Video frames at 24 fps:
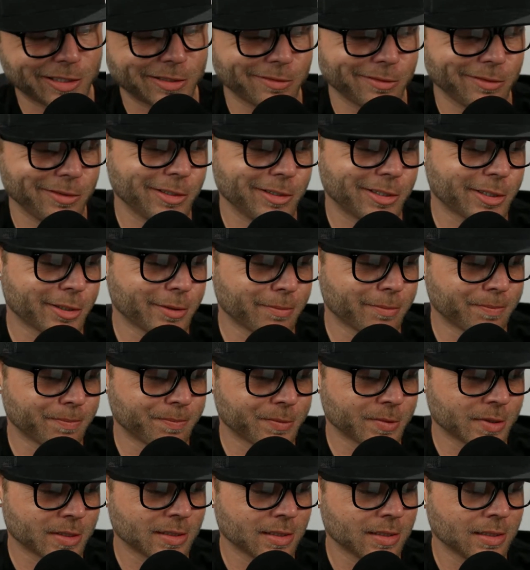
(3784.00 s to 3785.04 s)
look.
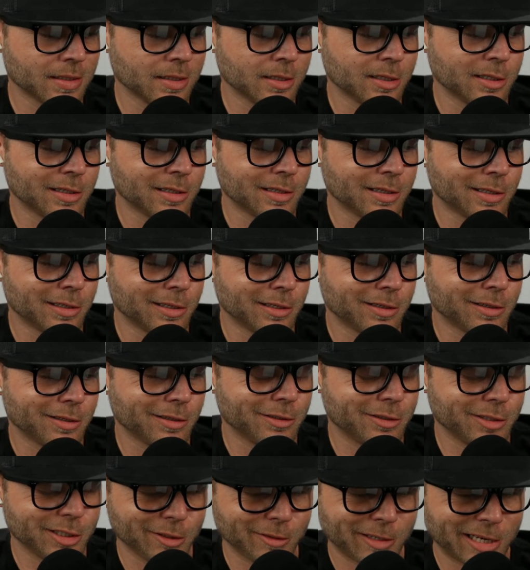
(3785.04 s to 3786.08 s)

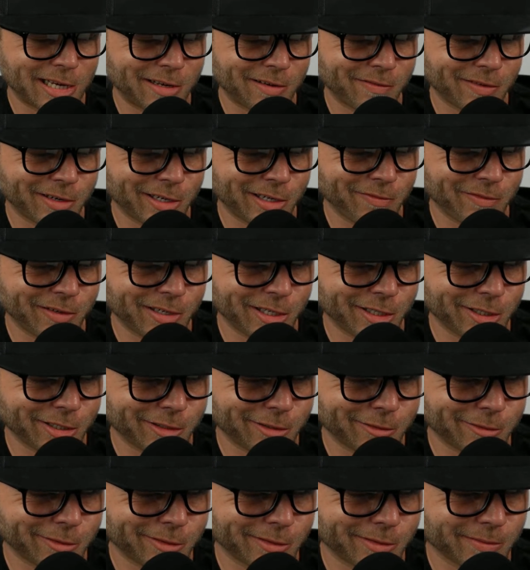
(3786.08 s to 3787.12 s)
Do you have any
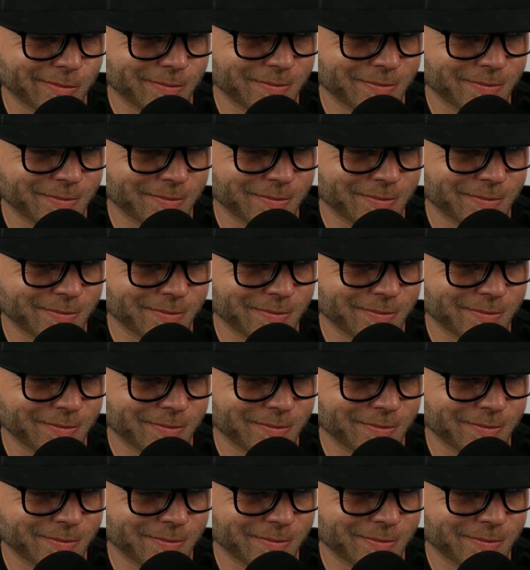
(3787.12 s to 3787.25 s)
videos